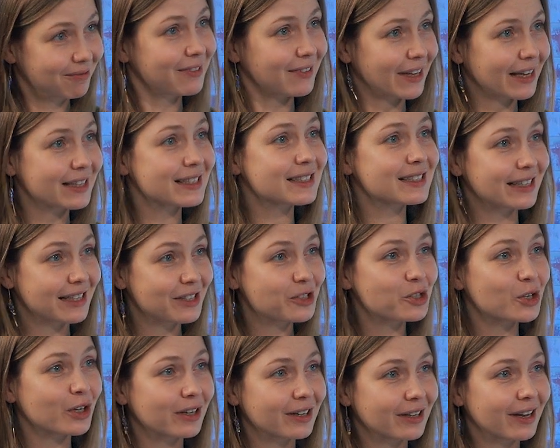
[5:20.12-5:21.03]
it's
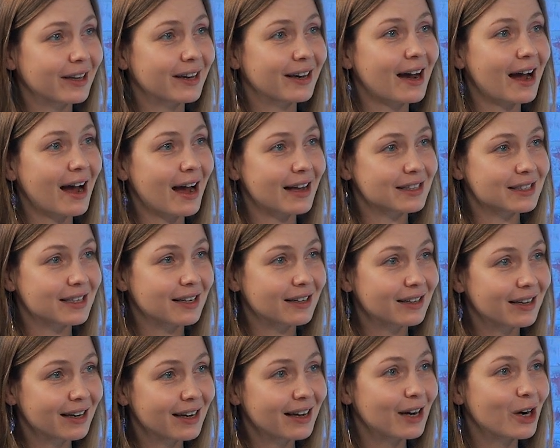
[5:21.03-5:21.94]
literally like
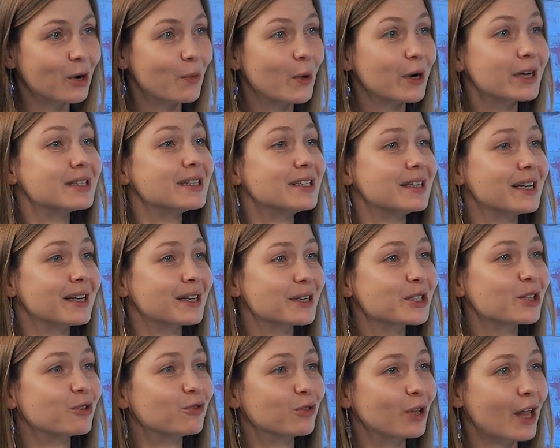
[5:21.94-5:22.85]
adding quality
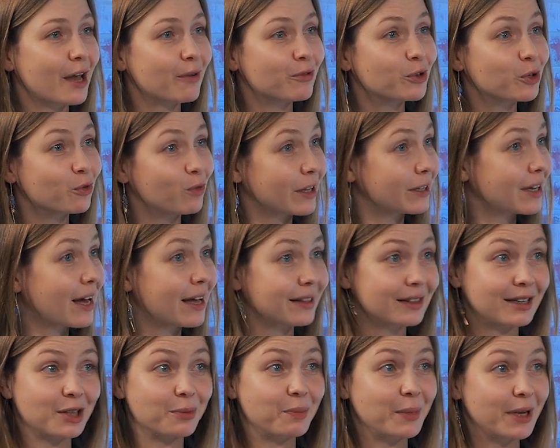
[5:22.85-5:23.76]
years of life to
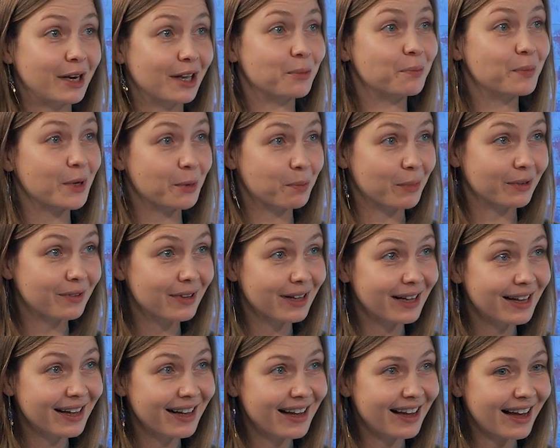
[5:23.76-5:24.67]
100 million people.
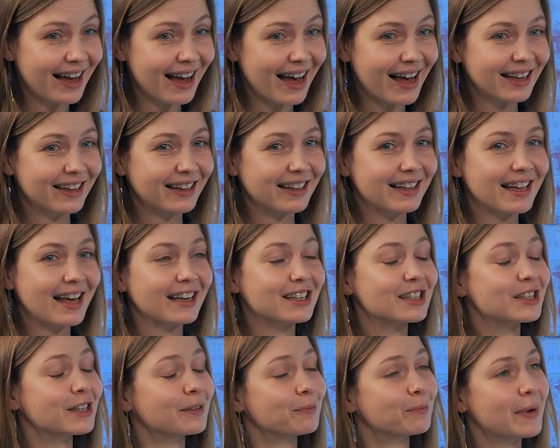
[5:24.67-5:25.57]
And
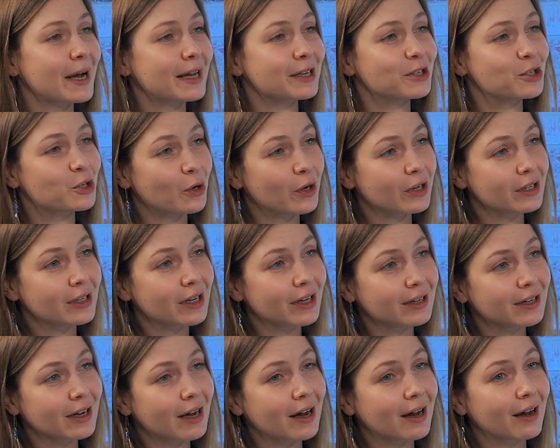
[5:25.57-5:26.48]
that by
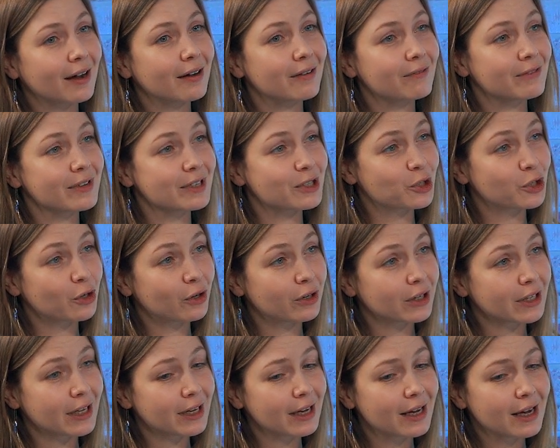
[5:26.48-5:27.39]
joining this
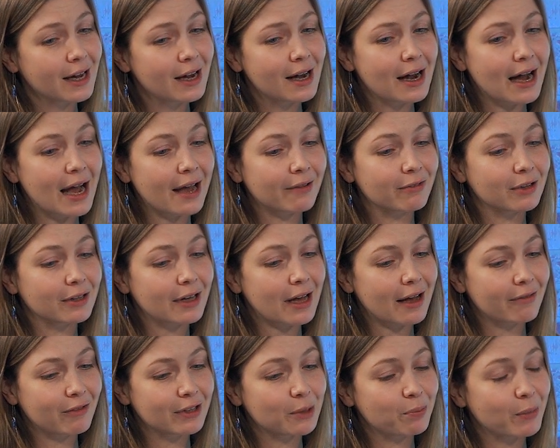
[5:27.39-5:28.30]
journey, I will
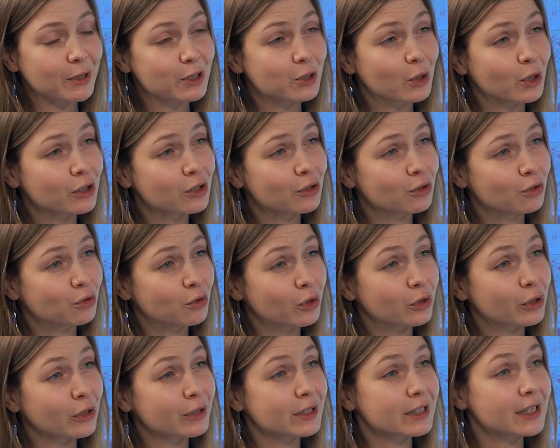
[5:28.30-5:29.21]
have an opportunity to do
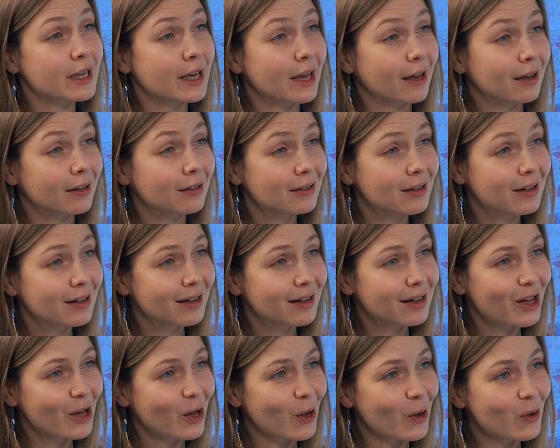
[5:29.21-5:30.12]
it on scale.
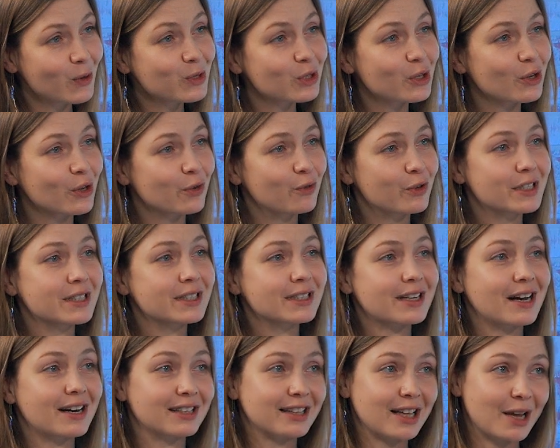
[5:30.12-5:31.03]
Also, with
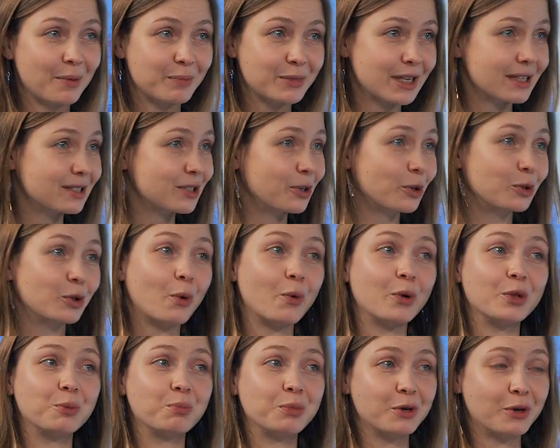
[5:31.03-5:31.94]
startups, as you
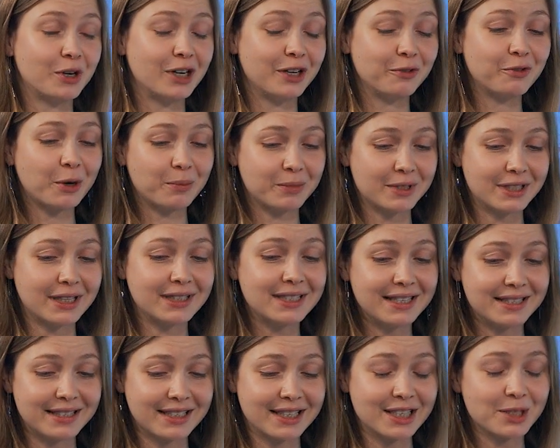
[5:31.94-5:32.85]
know, and purely from
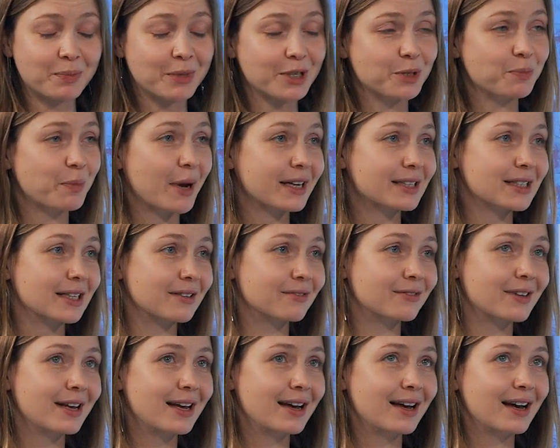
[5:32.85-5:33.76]
statistics
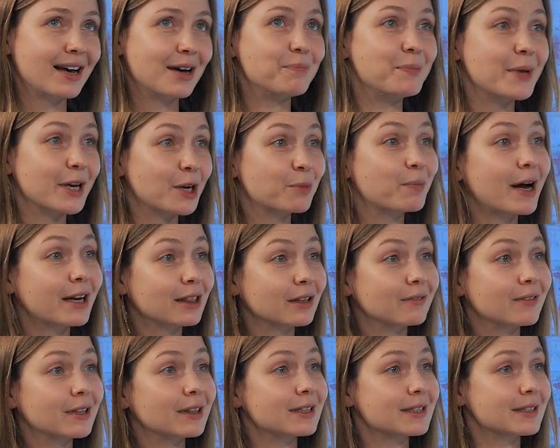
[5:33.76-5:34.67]
perspective, a big part
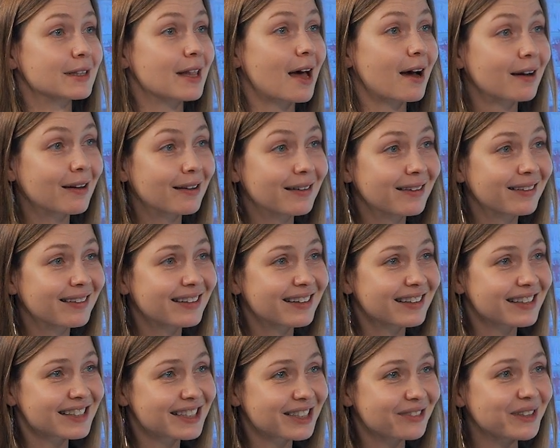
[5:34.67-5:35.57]
of it is luck.
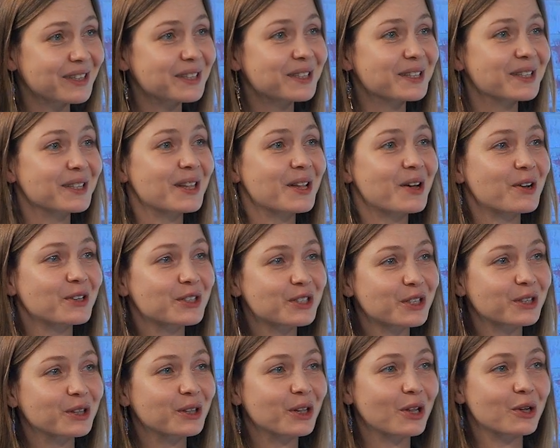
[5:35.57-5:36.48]
So there is
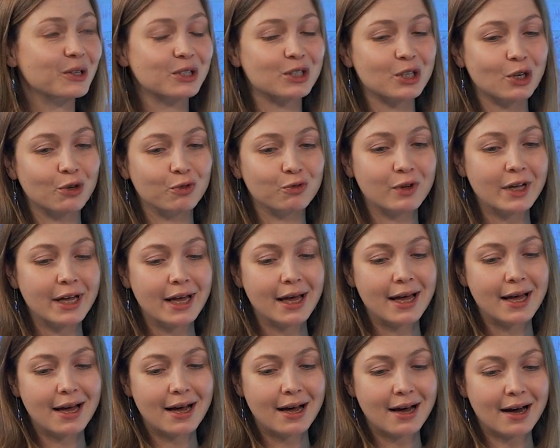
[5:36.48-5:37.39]
lots and lots of
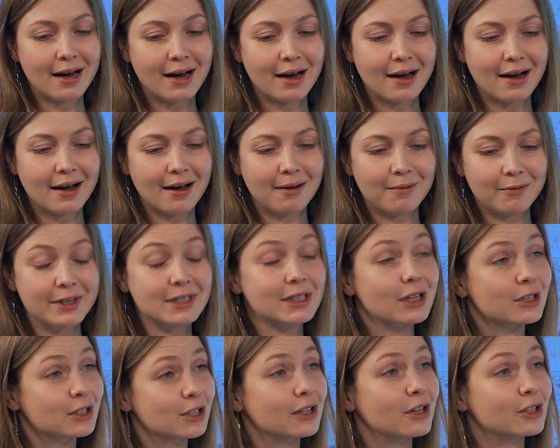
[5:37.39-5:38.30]

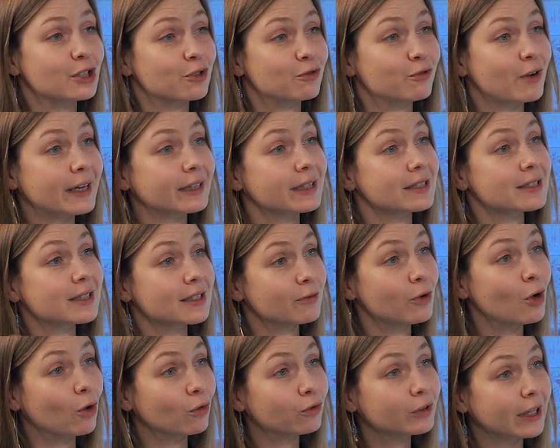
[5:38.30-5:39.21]
factors
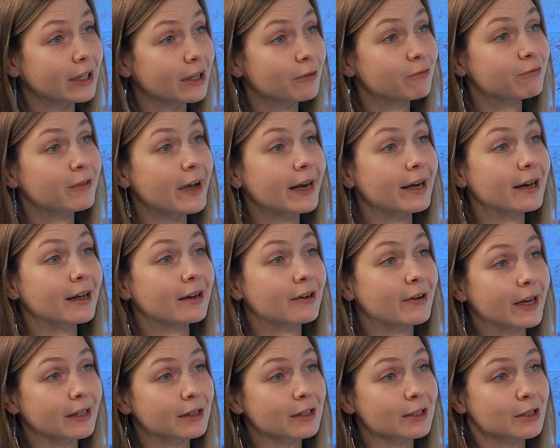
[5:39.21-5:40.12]
involved, and the failure
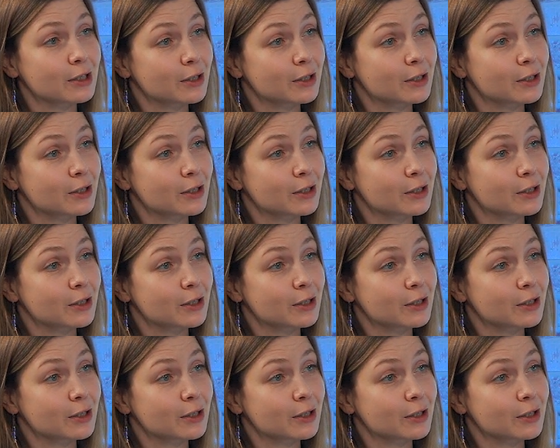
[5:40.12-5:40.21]
rate is